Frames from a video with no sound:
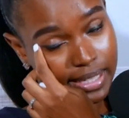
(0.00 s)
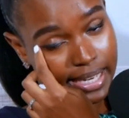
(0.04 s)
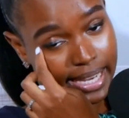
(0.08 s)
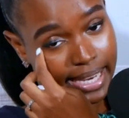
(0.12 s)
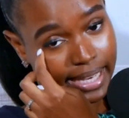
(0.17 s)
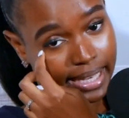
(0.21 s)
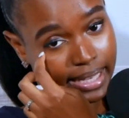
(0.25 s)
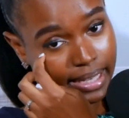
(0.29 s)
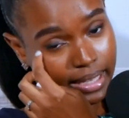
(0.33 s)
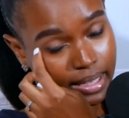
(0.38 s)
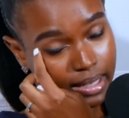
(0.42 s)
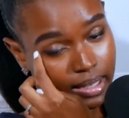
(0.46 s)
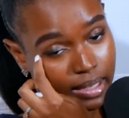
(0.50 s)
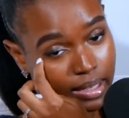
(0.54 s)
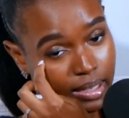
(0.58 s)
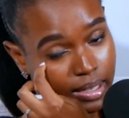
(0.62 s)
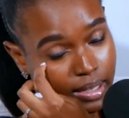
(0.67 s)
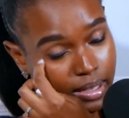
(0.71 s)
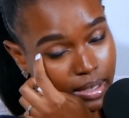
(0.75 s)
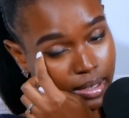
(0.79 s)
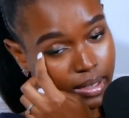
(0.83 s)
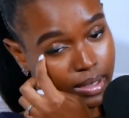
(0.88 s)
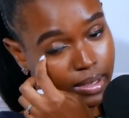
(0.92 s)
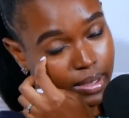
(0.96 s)
to like
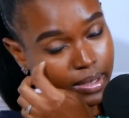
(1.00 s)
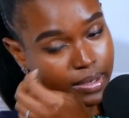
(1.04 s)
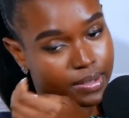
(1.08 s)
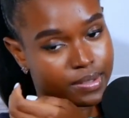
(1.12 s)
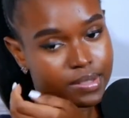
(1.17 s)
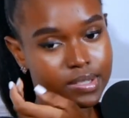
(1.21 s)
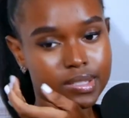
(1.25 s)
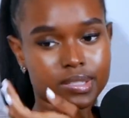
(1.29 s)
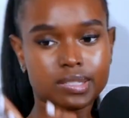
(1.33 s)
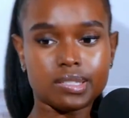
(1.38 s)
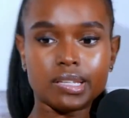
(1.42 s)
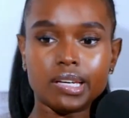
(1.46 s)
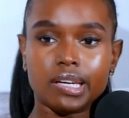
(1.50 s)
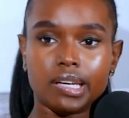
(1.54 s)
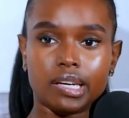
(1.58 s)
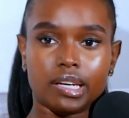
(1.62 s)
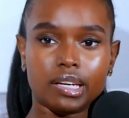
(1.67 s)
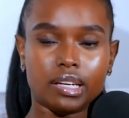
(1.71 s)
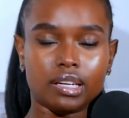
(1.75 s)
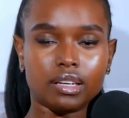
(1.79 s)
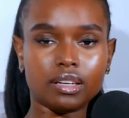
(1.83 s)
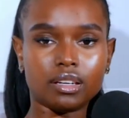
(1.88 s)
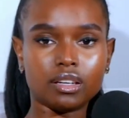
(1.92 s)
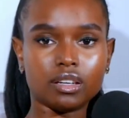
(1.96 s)

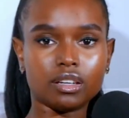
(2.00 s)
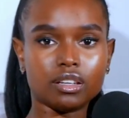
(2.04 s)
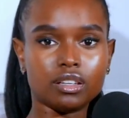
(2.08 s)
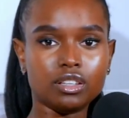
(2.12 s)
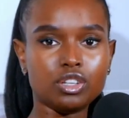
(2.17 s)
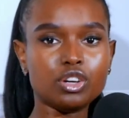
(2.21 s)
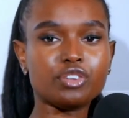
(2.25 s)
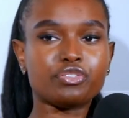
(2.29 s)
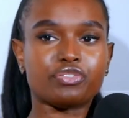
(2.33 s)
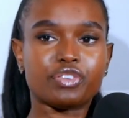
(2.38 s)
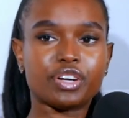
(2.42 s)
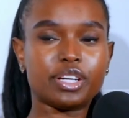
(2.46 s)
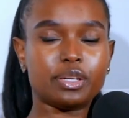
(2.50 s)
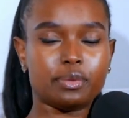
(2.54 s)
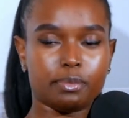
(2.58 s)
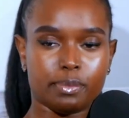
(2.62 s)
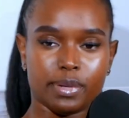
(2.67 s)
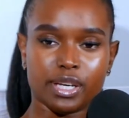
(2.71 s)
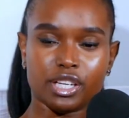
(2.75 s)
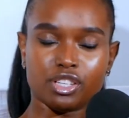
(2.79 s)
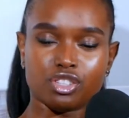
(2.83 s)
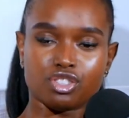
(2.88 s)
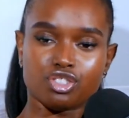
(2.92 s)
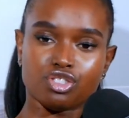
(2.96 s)
seeing your
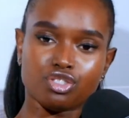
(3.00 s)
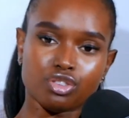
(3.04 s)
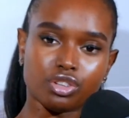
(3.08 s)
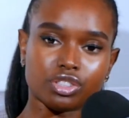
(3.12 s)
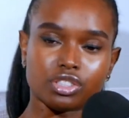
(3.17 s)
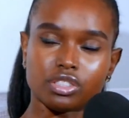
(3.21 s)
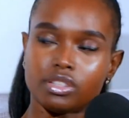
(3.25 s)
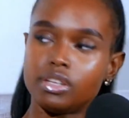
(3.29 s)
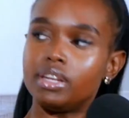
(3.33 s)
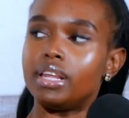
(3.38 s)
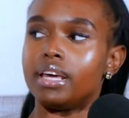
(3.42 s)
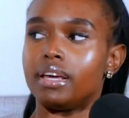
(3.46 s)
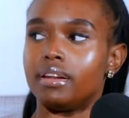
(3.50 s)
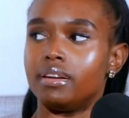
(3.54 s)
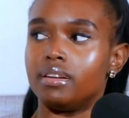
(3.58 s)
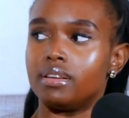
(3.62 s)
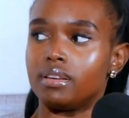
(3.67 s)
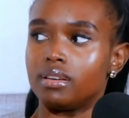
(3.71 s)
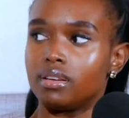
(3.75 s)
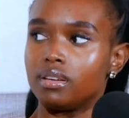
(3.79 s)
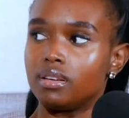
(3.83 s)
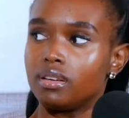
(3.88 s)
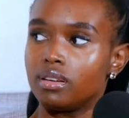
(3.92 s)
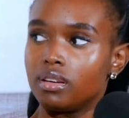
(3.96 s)
friend being shot
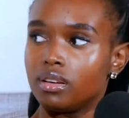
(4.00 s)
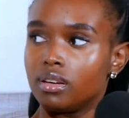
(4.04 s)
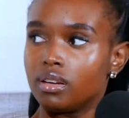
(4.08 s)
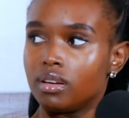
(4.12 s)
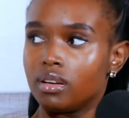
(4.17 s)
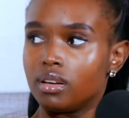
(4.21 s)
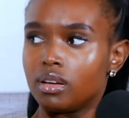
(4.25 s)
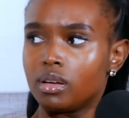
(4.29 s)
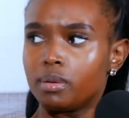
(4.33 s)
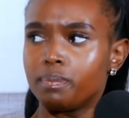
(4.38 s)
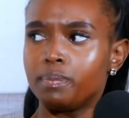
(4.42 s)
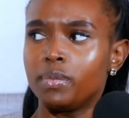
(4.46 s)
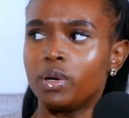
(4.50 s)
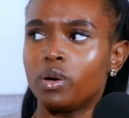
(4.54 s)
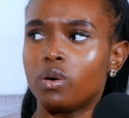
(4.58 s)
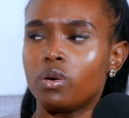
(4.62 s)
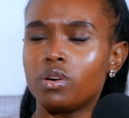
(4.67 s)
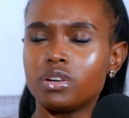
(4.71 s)
dead mm-hmm.